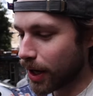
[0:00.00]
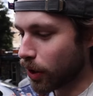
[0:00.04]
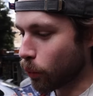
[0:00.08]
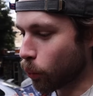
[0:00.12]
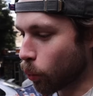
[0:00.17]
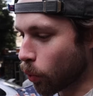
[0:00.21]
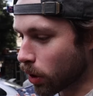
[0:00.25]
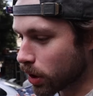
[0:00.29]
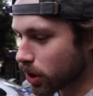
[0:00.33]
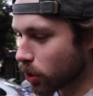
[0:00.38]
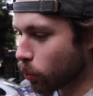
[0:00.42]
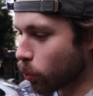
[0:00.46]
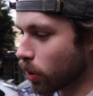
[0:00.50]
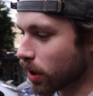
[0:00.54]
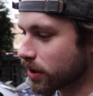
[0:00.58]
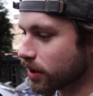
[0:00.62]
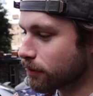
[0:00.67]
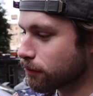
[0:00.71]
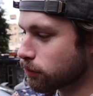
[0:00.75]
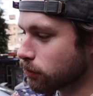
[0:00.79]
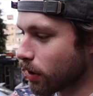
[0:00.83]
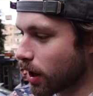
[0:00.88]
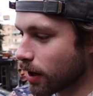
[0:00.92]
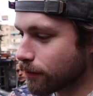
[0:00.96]
101, the
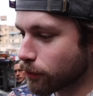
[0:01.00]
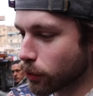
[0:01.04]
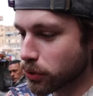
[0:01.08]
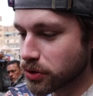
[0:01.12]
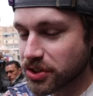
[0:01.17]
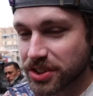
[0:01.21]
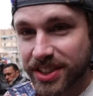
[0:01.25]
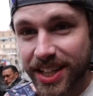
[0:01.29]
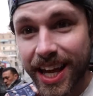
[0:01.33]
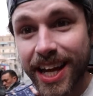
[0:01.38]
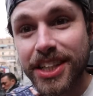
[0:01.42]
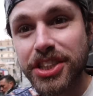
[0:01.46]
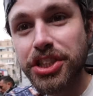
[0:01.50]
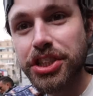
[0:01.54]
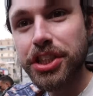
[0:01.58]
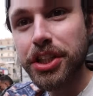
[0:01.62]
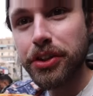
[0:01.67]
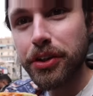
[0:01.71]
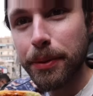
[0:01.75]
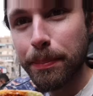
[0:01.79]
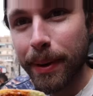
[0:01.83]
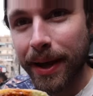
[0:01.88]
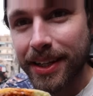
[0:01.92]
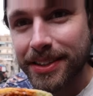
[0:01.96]
falafel. You see that
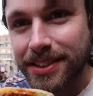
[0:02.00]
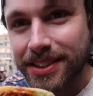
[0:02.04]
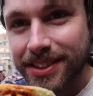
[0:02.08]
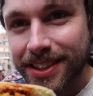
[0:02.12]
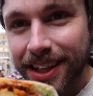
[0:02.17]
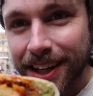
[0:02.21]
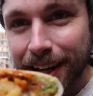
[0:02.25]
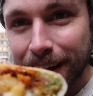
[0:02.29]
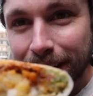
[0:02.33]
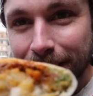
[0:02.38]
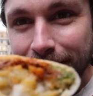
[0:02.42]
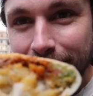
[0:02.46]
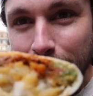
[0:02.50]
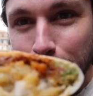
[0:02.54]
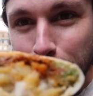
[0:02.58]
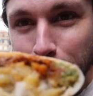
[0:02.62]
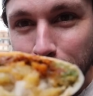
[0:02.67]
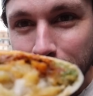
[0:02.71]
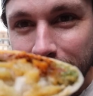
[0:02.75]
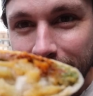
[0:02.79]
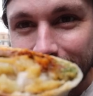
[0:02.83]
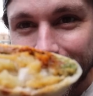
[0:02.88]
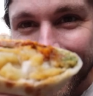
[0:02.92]
chili paste they put in